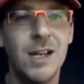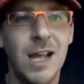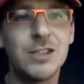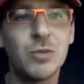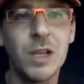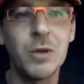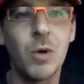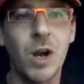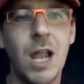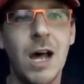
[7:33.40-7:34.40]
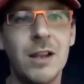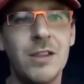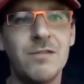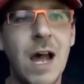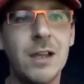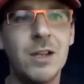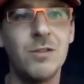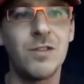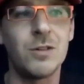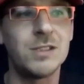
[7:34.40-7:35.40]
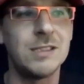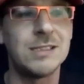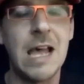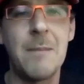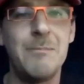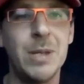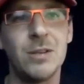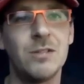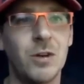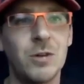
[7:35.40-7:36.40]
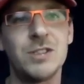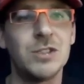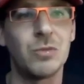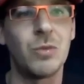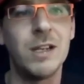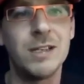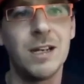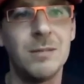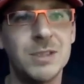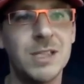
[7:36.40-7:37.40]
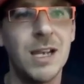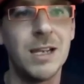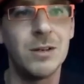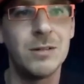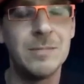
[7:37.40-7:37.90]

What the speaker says: that's really where a lot of the value versus that build versus run comes in.